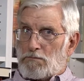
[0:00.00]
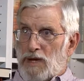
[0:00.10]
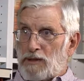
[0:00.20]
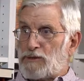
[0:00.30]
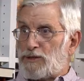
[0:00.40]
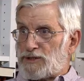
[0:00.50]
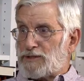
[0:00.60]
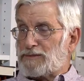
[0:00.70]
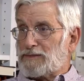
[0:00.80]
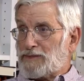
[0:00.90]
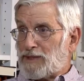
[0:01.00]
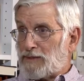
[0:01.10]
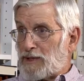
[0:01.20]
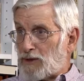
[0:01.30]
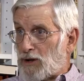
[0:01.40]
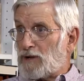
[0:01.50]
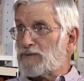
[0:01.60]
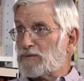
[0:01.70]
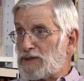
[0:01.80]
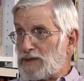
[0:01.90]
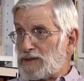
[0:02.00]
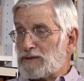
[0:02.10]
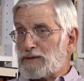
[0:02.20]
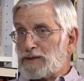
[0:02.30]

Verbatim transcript: malnutrition can often be